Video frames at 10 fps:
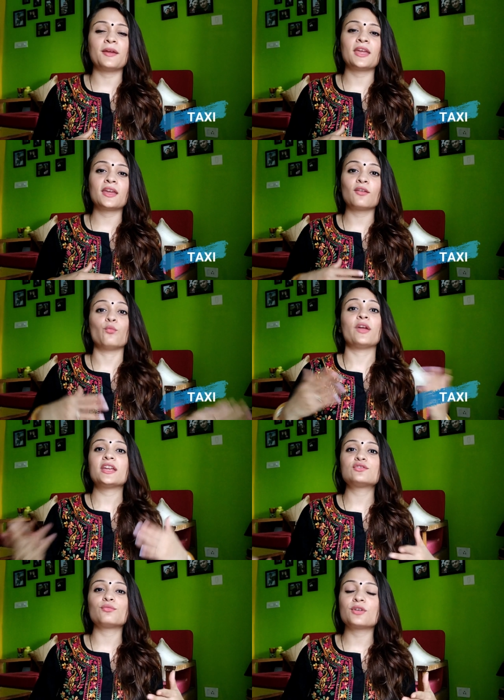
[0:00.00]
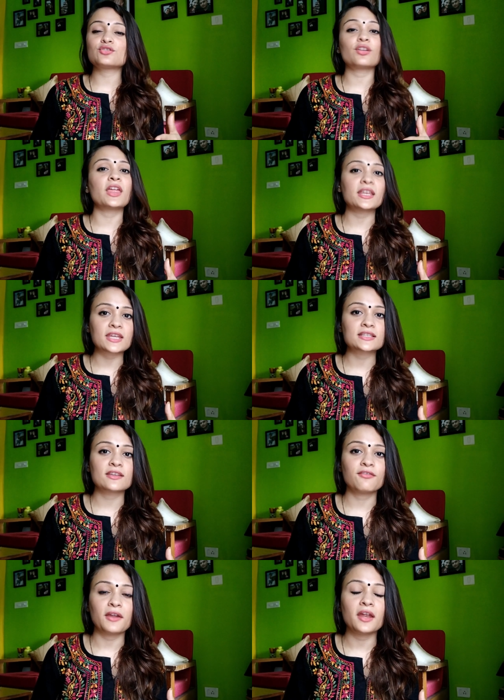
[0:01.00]
paying way too much on your
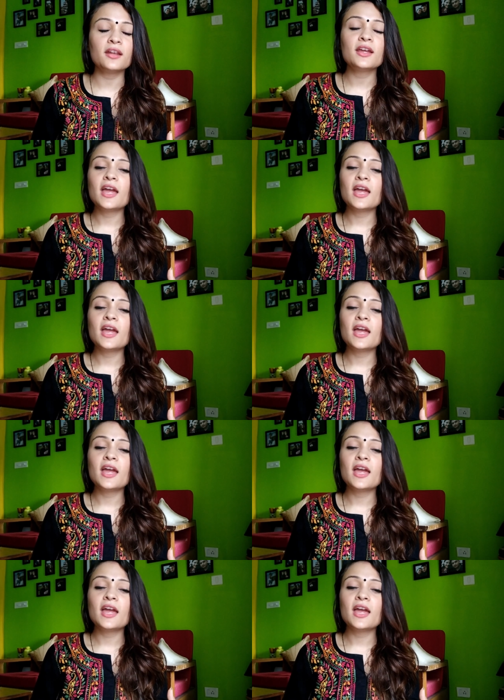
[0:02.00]
taxi fare.